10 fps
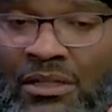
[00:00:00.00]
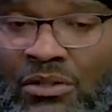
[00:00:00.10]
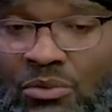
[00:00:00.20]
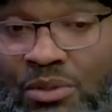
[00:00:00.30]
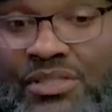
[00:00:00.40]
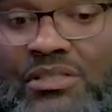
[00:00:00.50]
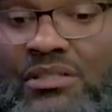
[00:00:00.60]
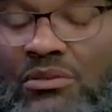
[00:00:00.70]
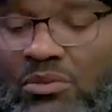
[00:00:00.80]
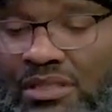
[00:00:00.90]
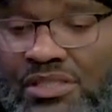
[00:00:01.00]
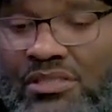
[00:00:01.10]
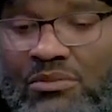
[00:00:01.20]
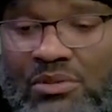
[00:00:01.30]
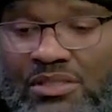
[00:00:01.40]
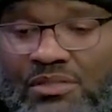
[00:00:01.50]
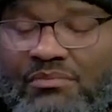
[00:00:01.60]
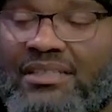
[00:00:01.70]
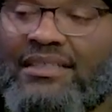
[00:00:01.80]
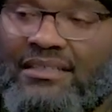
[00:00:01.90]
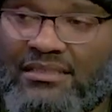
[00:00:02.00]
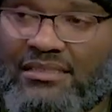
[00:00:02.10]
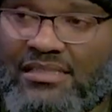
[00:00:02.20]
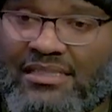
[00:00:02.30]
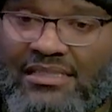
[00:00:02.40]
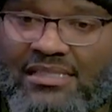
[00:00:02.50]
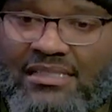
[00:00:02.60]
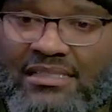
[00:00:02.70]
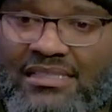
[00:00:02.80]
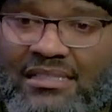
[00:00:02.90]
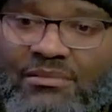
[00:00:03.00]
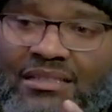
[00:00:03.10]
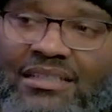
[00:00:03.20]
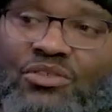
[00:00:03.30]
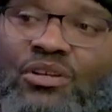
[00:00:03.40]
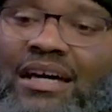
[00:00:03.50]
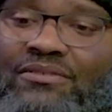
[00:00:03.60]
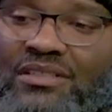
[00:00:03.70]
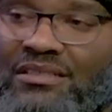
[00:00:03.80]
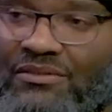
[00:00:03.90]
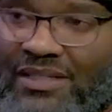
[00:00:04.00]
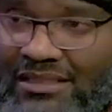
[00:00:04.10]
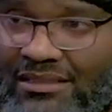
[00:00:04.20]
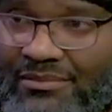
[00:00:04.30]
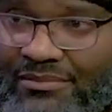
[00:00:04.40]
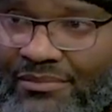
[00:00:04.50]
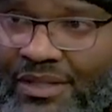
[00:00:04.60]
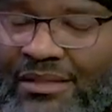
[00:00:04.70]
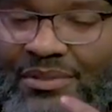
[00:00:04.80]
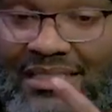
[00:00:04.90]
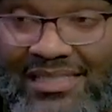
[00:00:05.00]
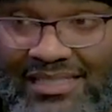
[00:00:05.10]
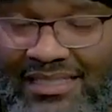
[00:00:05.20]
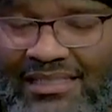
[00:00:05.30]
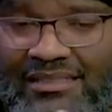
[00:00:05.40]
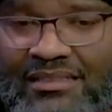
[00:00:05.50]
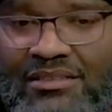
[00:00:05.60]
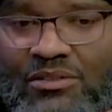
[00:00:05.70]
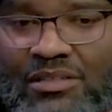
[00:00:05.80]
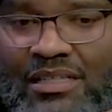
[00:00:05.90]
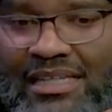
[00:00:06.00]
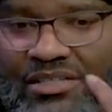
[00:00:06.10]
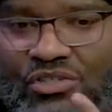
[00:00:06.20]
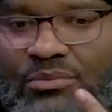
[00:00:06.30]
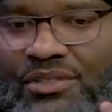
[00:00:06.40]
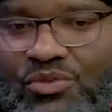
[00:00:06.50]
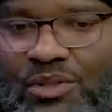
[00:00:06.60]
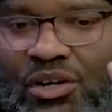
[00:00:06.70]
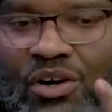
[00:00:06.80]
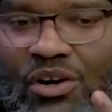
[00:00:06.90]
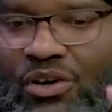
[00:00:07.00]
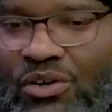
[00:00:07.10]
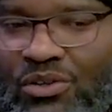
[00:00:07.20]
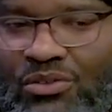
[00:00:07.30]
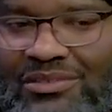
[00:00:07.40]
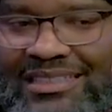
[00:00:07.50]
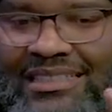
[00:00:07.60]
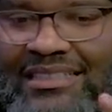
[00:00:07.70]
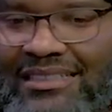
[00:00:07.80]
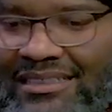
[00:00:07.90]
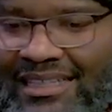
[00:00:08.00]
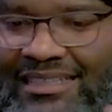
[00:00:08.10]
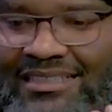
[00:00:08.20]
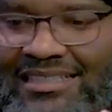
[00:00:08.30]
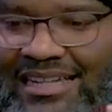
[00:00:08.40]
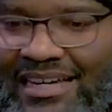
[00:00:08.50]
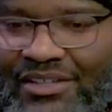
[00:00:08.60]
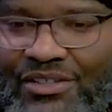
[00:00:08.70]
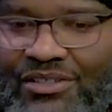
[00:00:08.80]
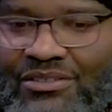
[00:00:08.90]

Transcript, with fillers: which which mm-hmm. which means it's it's something that you have to develop. Mm-hmm. Because again, as humans, we all need and desire